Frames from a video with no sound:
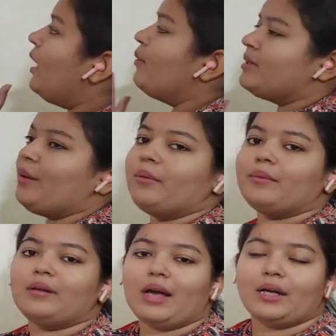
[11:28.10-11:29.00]
was lacking the
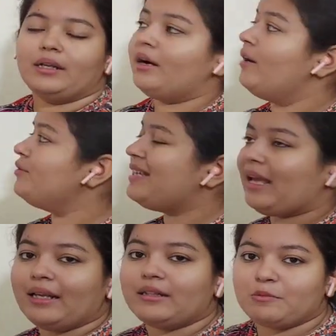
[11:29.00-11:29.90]
space, that's
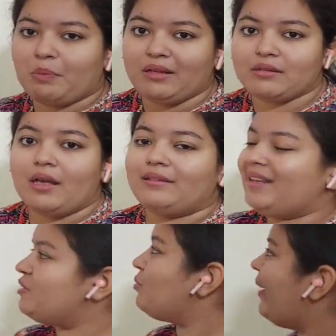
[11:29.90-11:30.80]
why you may found it very
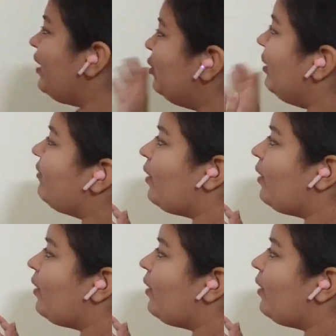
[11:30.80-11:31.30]
clumsy, but